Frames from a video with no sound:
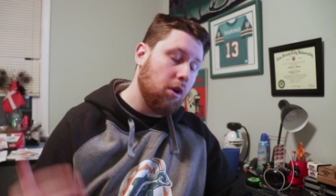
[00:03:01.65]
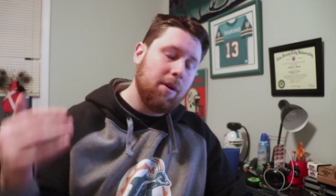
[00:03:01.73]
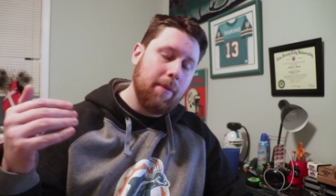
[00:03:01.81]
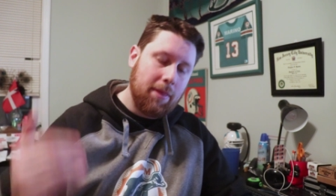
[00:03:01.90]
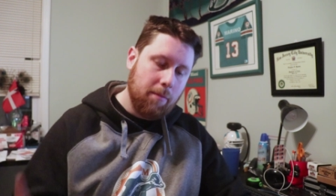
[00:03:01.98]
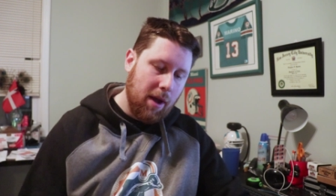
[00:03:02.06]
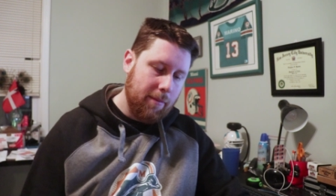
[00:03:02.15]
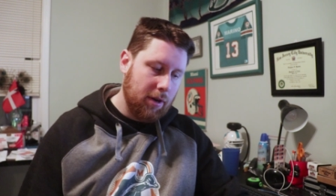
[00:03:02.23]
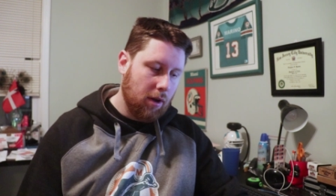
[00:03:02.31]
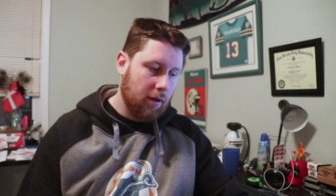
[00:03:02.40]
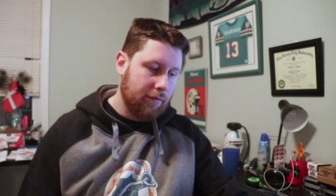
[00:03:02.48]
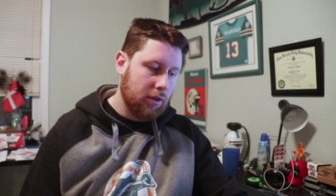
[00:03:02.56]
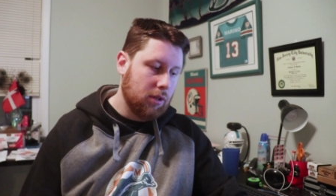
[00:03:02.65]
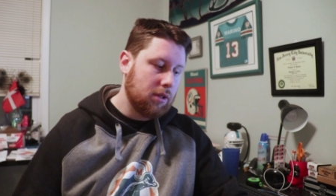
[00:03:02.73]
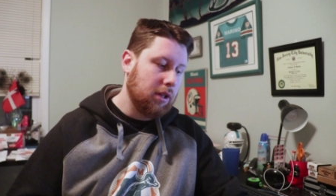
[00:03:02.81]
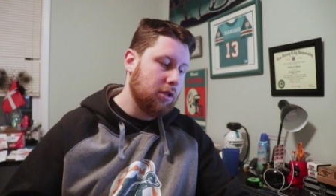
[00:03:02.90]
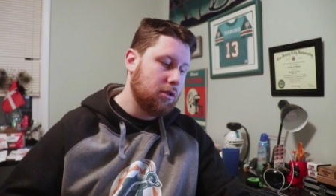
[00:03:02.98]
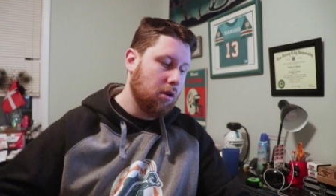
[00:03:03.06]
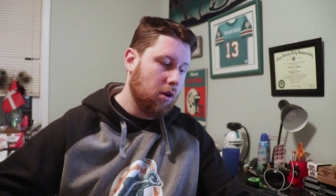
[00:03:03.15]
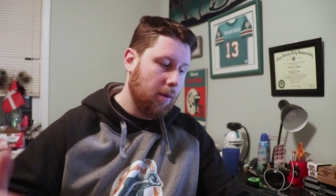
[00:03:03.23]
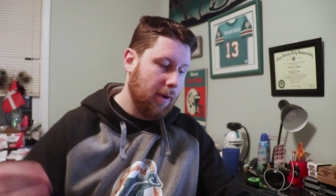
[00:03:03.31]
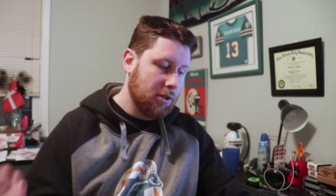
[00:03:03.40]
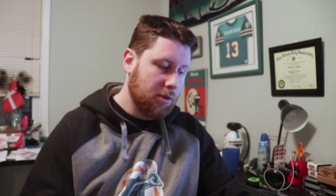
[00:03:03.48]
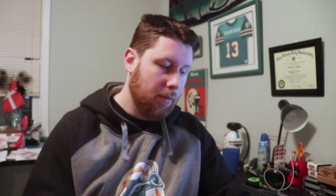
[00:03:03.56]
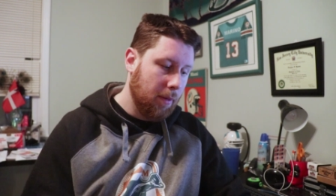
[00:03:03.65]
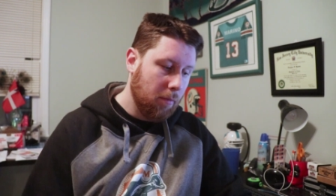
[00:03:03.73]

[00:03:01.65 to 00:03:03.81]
talk about the Miami Dolphins. Let's talk about some of